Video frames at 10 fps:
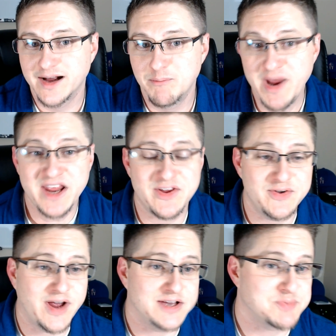many of
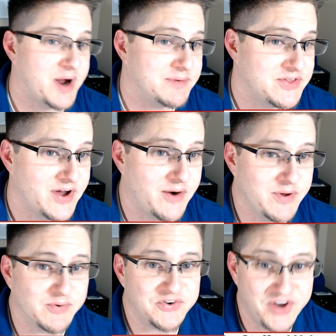you guys probably thought
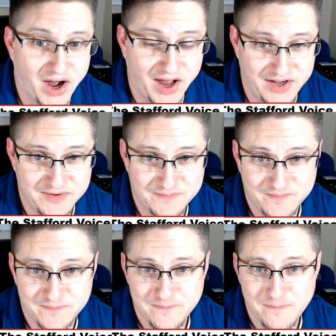we were done.
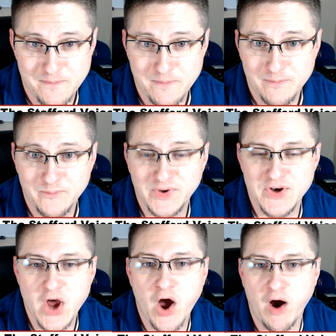But
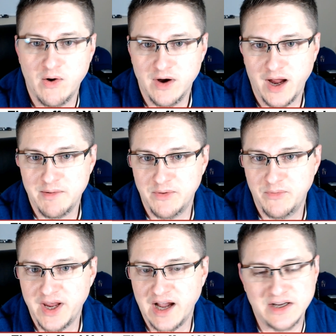no. I mean,
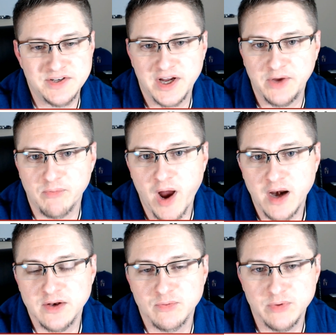we got Kentucky
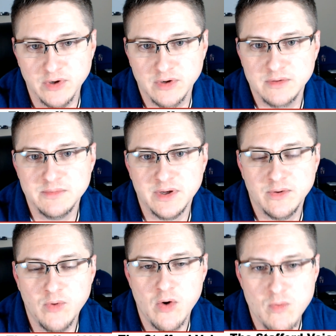Ron in the room.
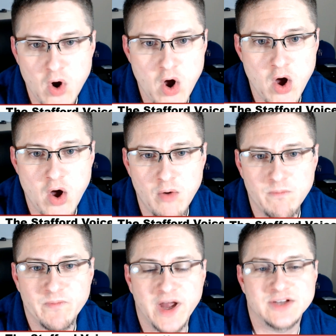Woo
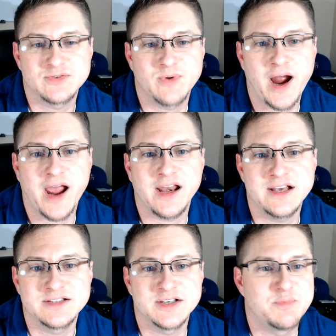woo! That's right.
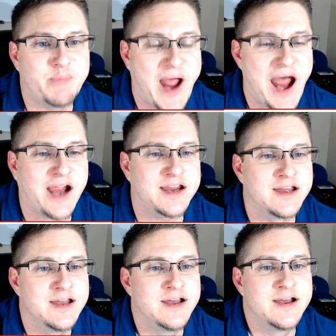He says back
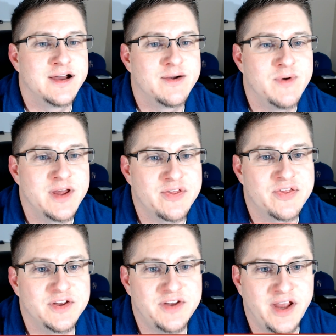
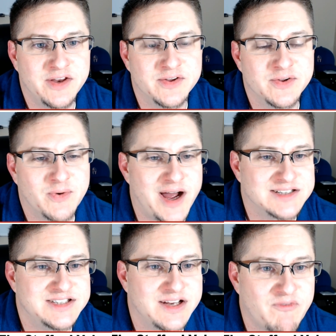with Daniel and
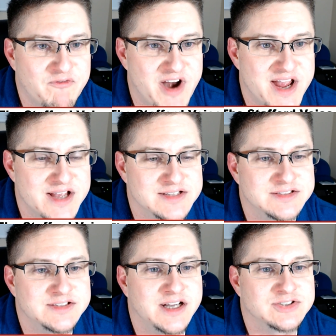Roxy and
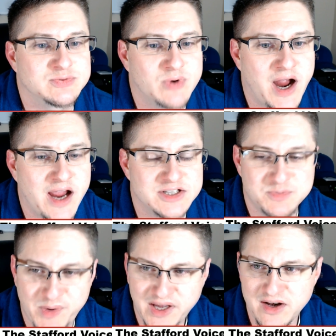friends. That's right.
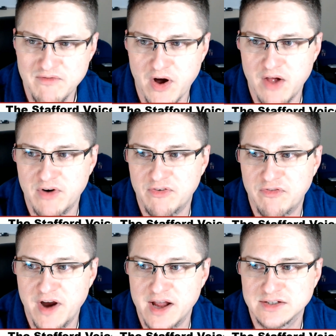Speaking of all of our
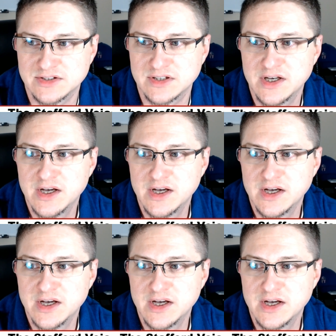friends,